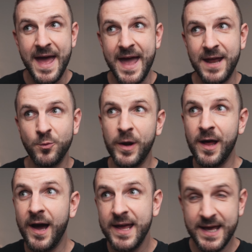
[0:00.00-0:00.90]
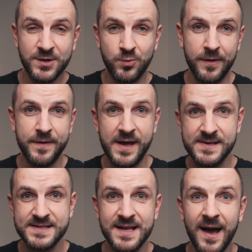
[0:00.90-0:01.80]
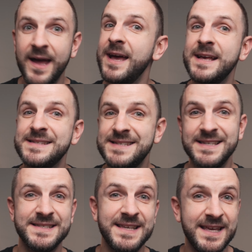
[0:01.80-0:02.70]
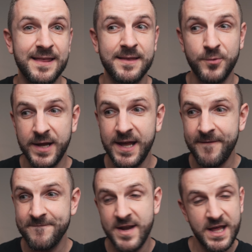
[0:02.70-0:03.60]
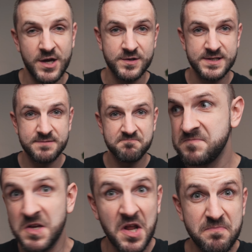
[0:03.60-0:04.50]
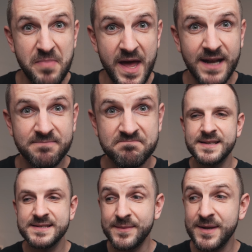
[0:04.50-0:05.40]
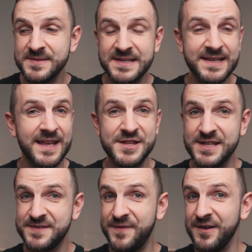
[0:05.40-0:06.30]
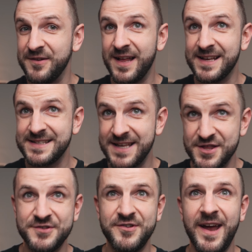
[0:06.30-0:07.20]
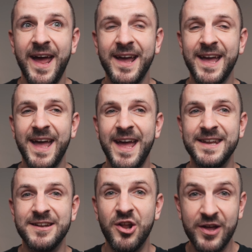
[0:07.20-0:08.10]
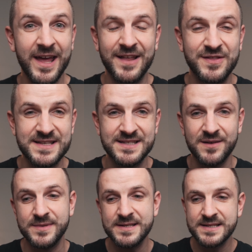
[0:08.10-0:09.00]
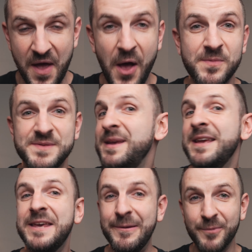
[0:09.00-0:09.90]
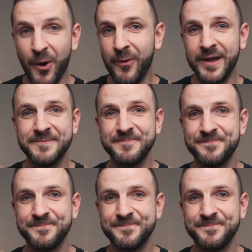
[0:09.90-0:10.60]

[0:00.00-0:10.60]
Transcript: And when I hit 1,000, I had 63 videos. So not bad, sometimes it can just feel like such a drag and looking at these numbers helps me keep going.